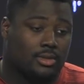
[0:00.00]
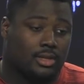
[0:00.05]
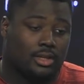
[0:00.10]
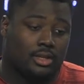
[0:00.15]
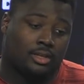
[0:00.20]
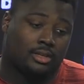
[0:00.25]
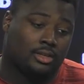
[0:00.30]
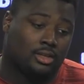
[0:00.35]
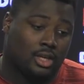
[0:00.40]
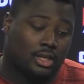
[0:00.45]

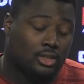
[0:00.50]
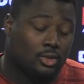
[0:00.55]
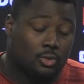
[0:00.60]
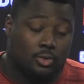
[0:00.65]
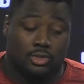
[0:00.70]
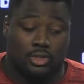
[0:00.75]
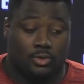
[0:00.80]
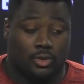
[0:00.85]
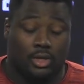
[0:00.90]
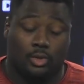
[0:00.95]
And, you know, I knew
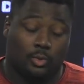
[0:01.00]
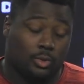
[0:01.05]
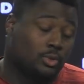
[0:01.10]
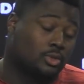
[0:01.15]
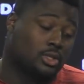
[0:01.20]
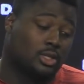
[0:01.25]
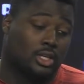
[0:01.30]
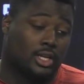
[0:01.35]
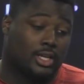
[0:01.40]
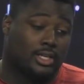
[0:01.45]
we
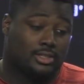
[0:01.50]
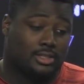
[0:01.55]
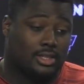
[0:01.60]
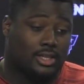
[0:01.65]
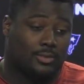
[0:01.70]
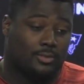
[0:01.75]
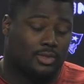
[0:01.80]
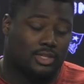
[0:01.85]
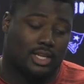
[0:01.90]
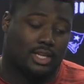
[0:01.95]
was good at this
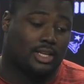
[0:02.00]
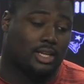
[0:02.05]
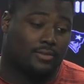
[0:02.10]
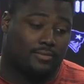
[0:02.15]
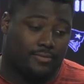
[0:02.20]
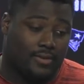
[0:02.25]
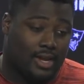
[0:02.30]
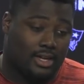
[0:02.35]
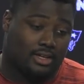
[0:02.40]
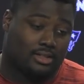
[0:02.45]
team. We just had to
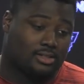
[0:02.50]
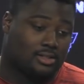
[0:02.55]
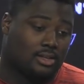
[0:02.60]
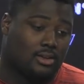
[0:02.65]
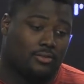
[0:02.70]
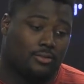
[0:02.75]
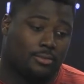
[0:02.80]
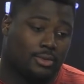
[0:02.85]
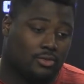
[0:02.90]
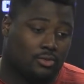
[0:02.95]
find
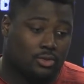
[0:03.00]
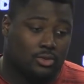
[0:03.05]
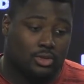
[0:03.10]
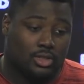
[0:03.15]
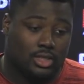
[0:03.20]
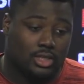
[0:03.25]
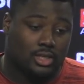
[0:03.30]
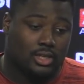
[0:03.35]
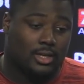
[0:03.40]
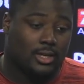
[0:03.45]
ourselves and be real
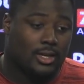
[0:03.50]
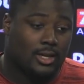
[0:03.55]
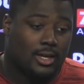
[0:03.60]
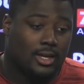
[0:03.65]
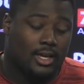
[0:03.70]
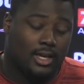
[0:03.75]
good.